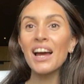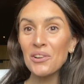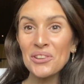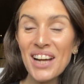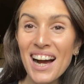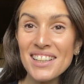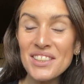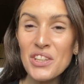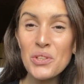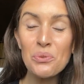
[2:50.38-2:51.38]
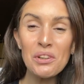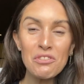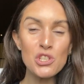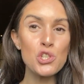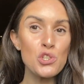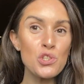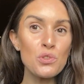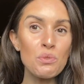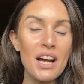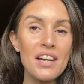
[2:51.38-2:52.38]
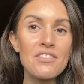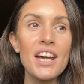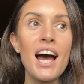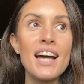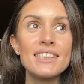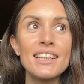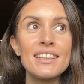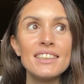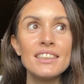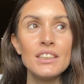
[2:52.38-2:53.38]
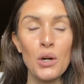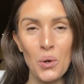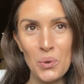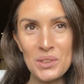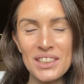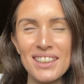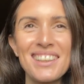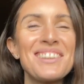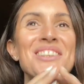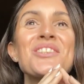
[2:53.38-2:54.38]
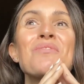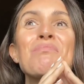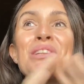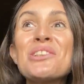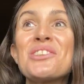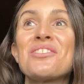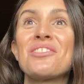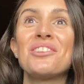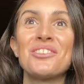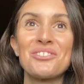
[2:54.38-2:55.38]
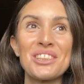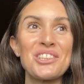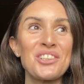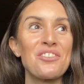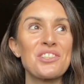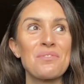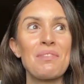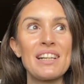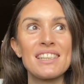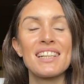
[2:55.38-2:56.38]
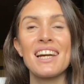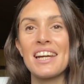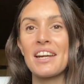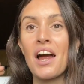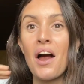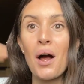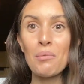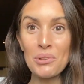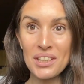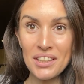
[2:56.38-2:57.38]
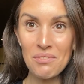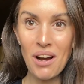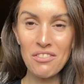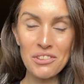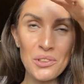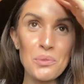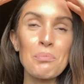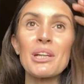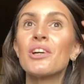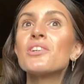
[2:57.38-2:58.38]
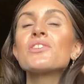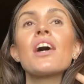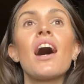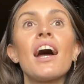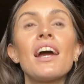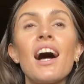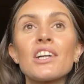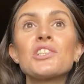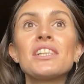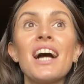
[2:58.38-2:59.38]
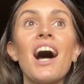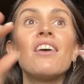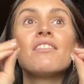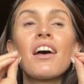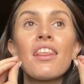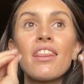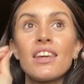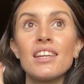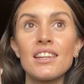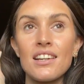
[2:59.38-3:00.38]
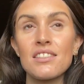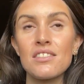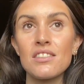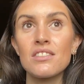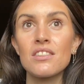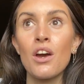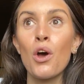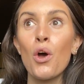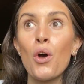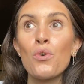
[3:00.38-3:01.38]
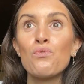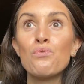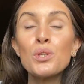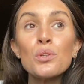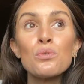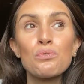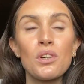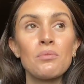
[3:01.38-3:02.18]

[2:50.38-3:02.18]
Hello you guys, so we've just arrived at the hotel in this beautiful region of Champagne and I'm looking above you because I actually have the nicest view from